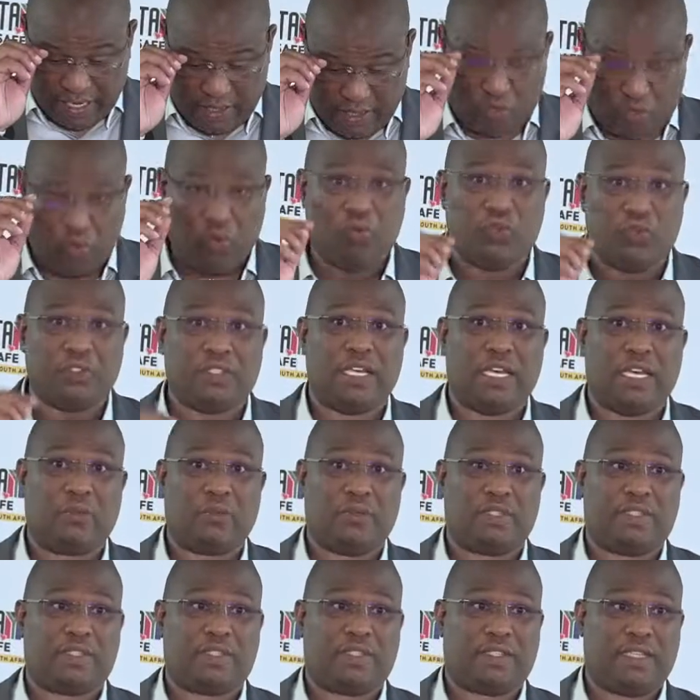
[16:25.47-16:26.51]
queues that
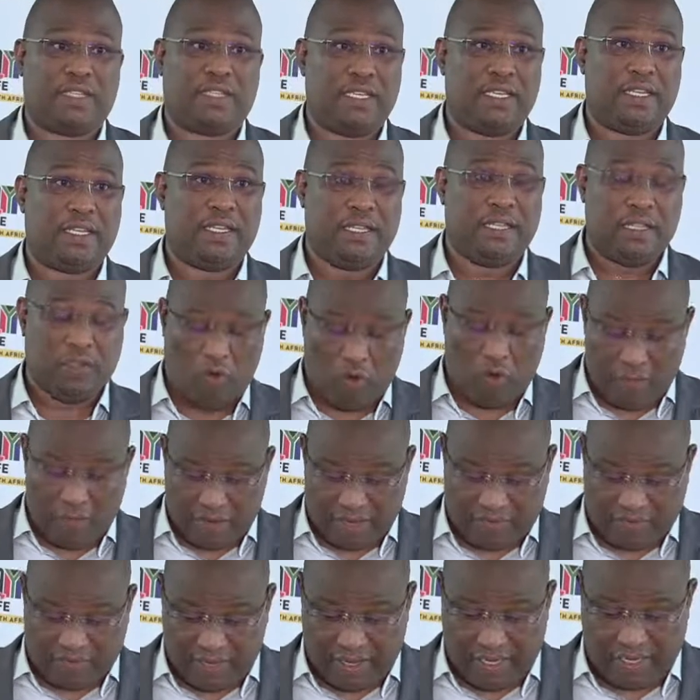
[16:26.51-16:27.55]
we see in Home
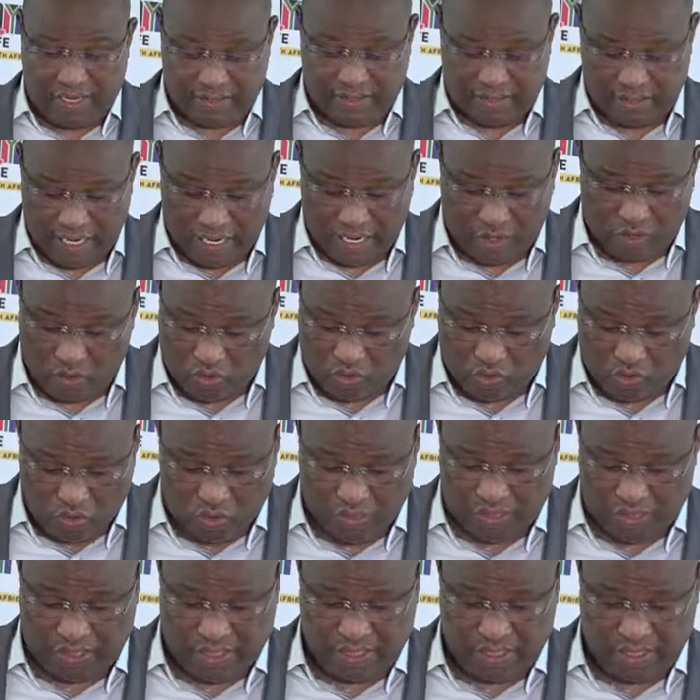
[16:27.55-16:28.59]
Affairs are not
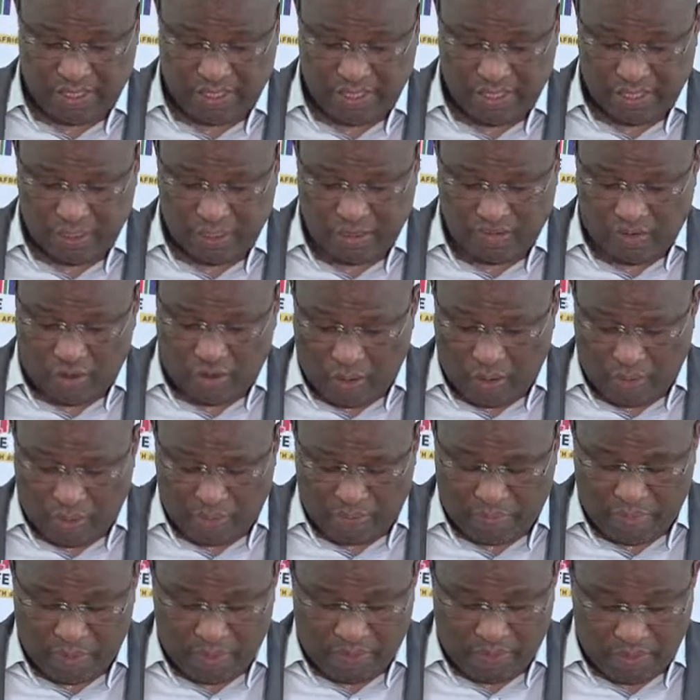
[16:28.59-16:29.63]
good for our
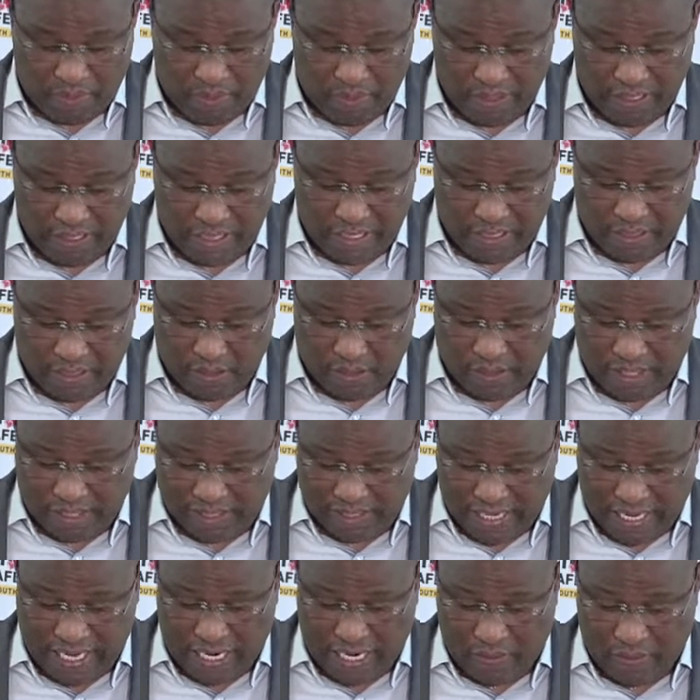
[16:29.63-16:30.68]
people, and we are
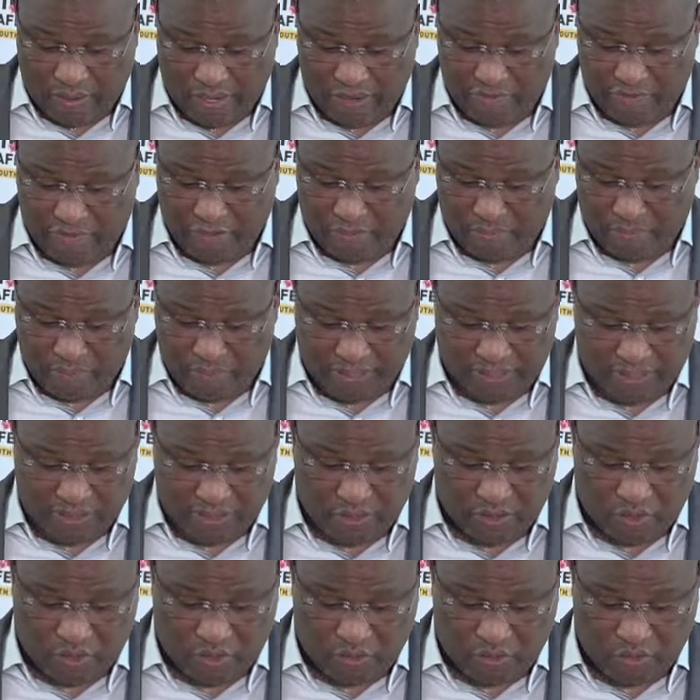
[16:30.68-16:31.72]
trying our level
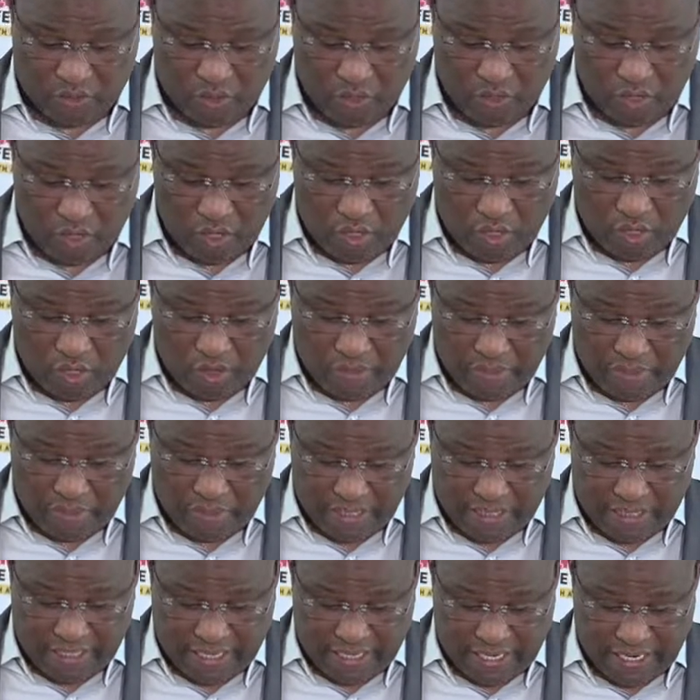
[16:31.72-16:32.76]
best to
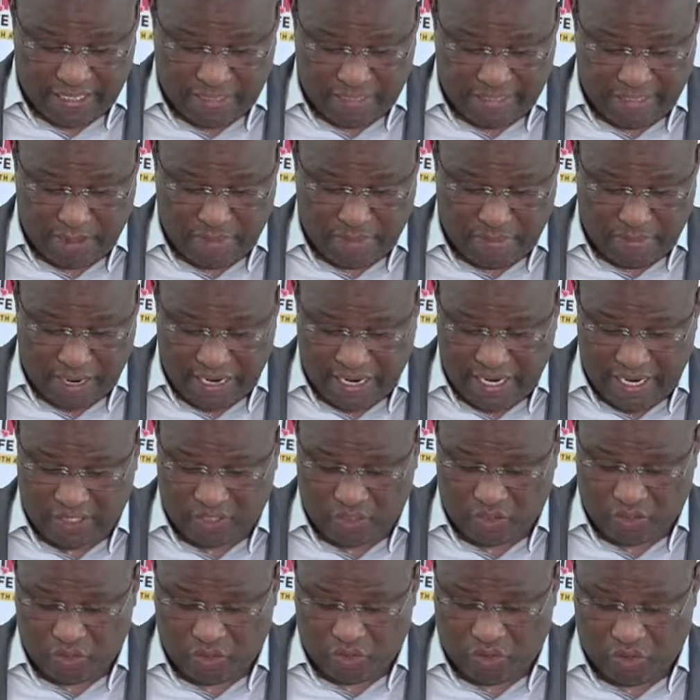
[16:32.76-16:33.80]
mitigate and manage
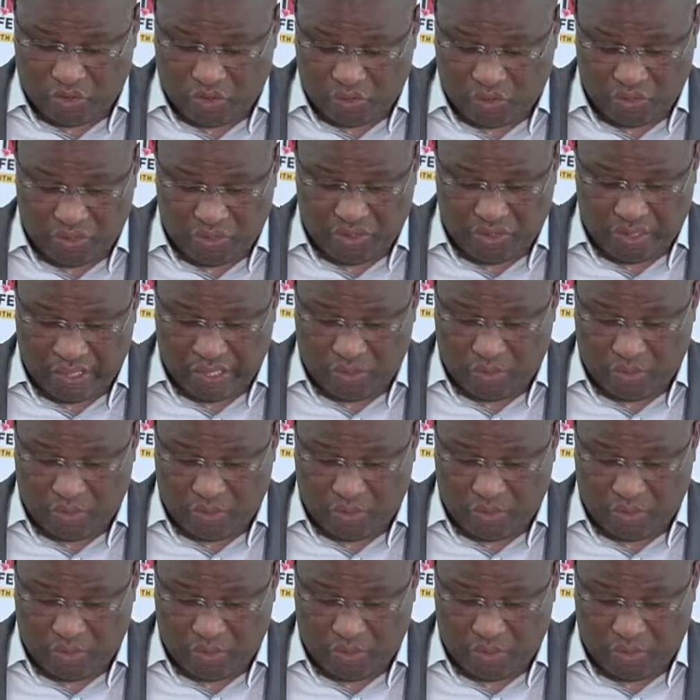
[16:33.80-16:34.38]
those queues.